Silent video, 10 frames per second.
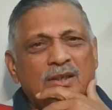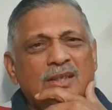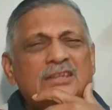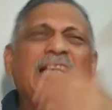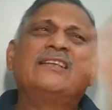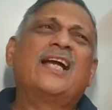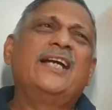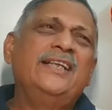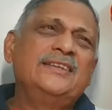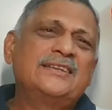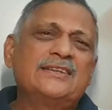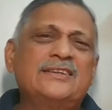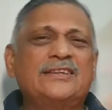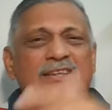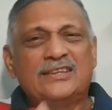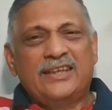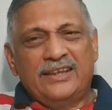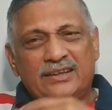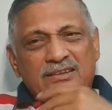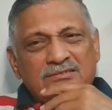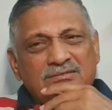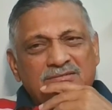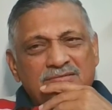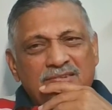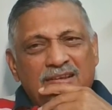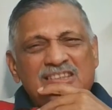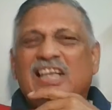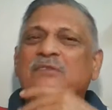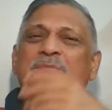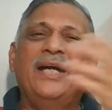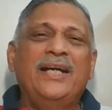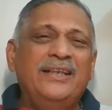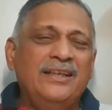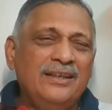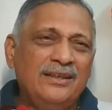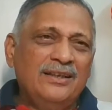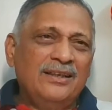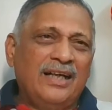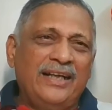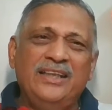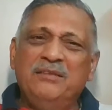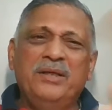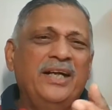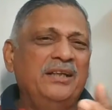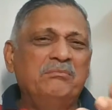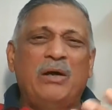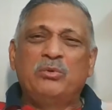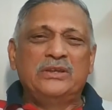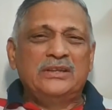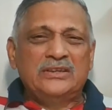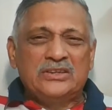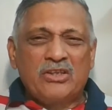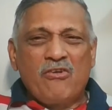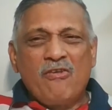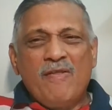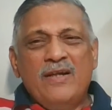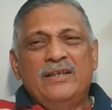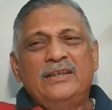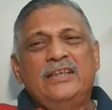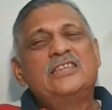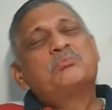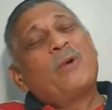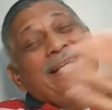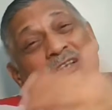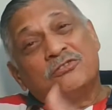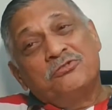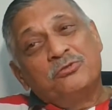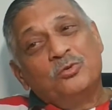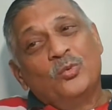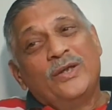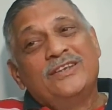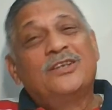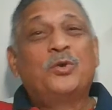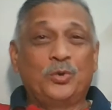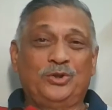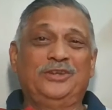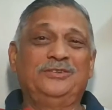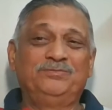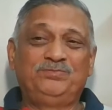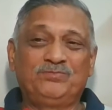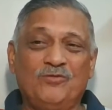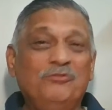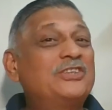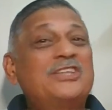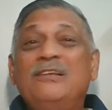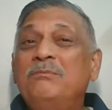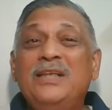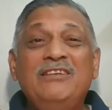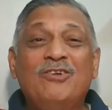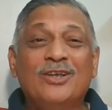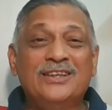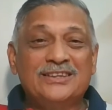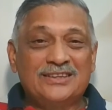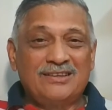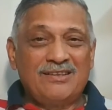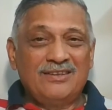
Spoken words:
Sunrise, sunset, sun hiding behind mountains. In spite of knowing the truth, we still believe all this.